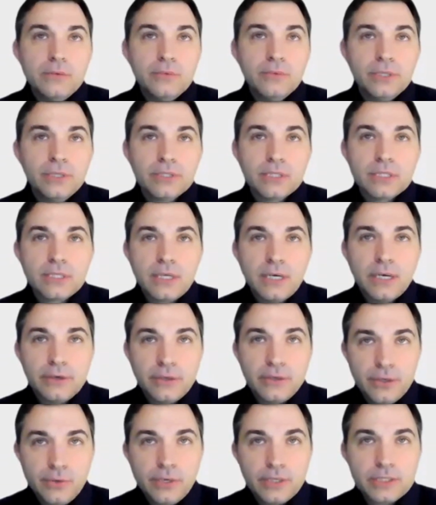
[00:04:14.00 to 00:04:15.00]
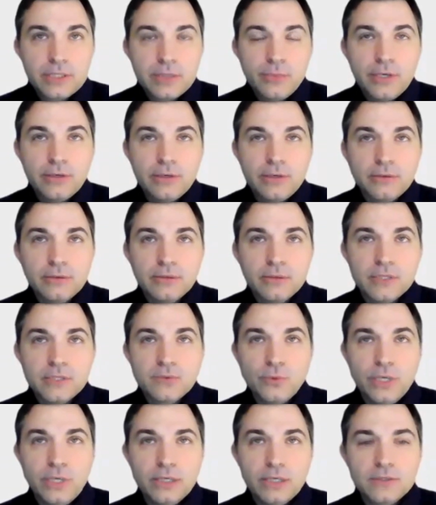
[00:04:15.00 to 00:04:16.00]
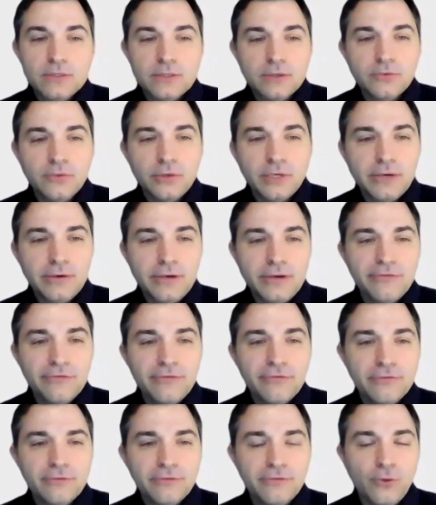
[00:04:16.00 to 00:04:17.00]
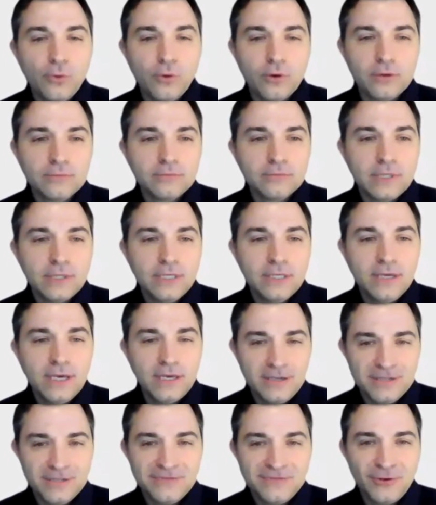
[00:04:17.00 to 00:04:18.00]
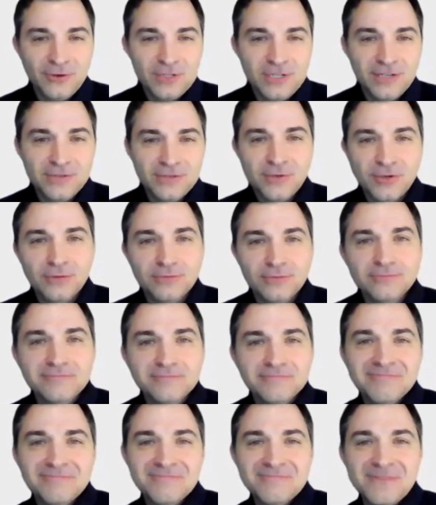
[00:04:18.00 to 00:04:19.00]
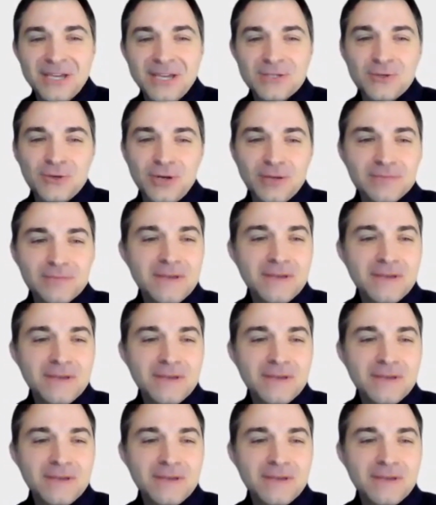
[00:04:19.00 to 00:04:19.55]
We just hired a new estimator this week, so we now have 4. He had his first intro yesterday.